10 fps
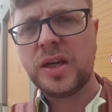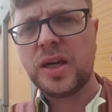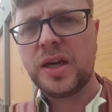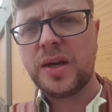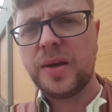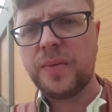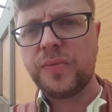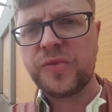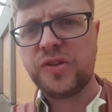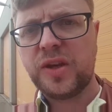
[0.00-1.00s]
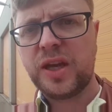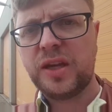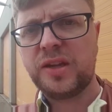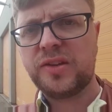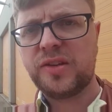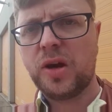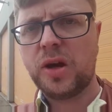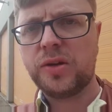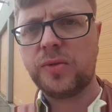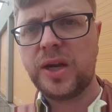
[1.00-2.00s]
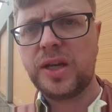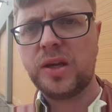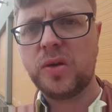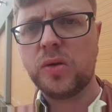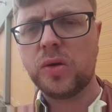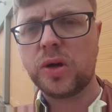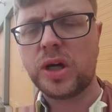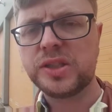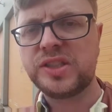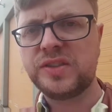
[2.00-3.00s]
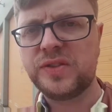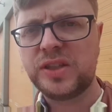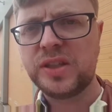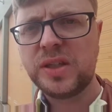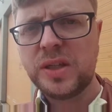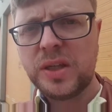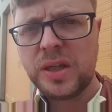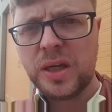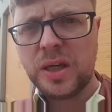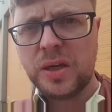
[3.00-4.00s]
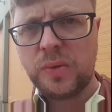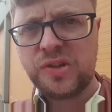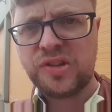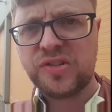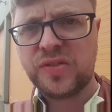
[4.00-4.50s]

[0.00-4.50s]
to get it on radio or on TV, which